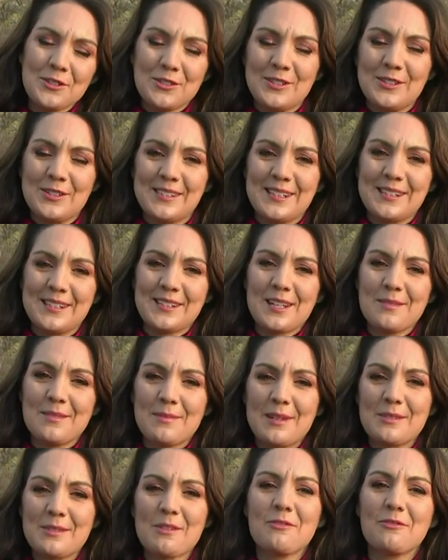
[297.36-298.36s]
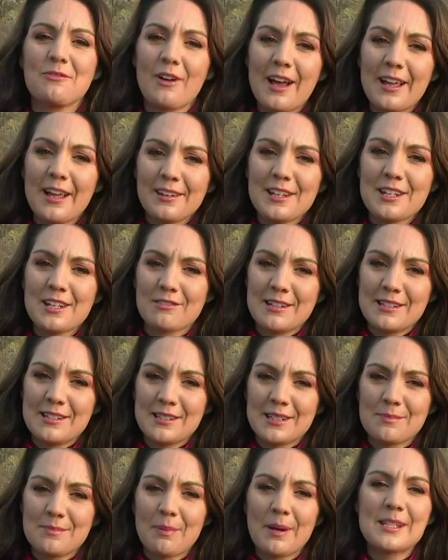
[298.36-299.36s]
news is it means we're finally
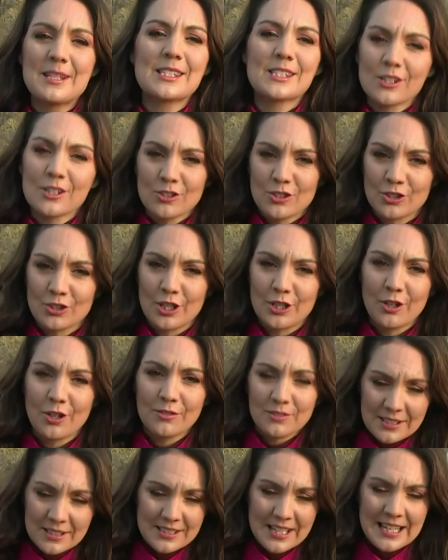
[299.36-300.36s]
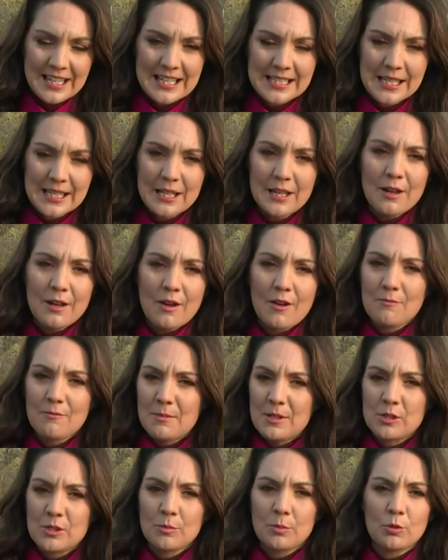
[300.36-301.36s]
greeted by sunshine after days of
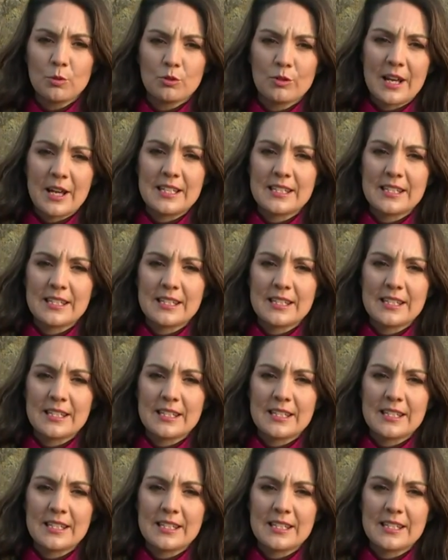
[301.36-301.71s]
miserable grey